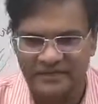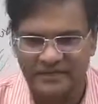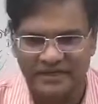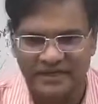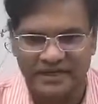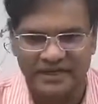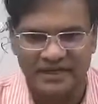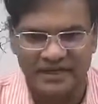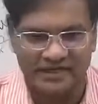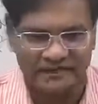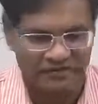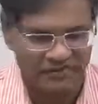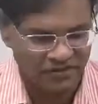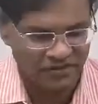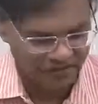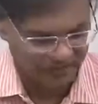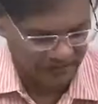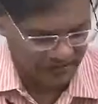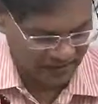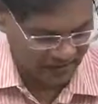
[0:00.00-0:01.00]
Right? I have just
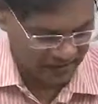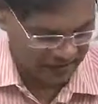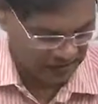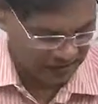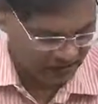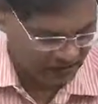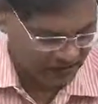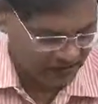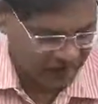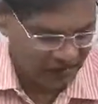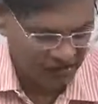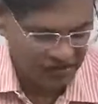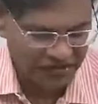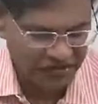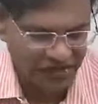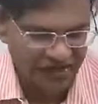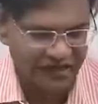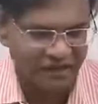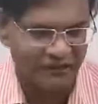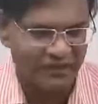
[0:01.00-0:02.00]
told you in
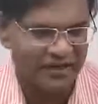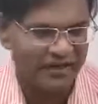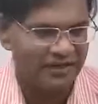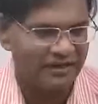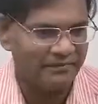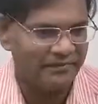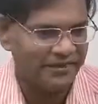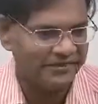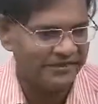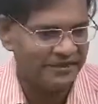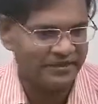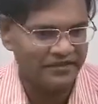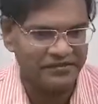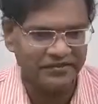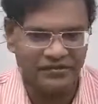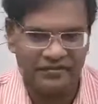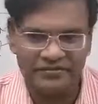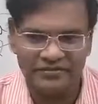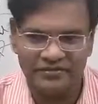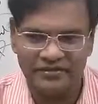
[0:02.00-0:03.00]
general what are the basic
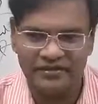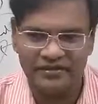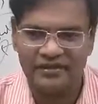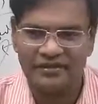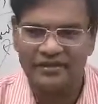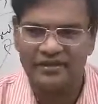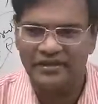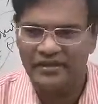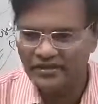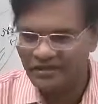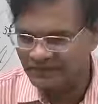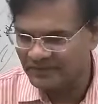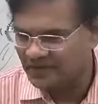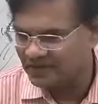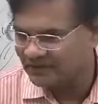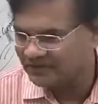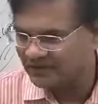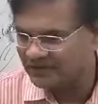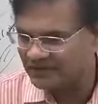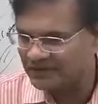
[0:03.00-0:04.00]
issues.
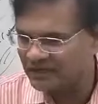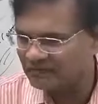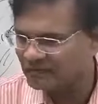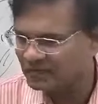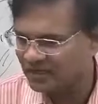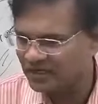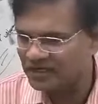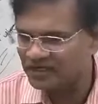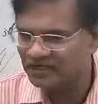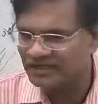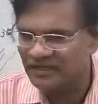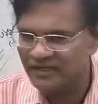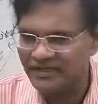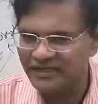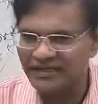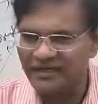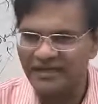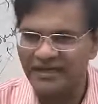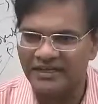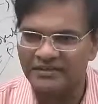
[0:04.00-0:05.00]
Tomorrow we'll look more into the
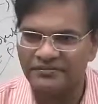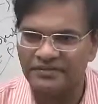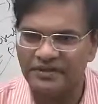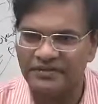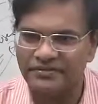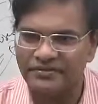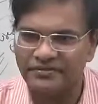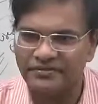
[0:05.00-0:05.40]
technical aspects.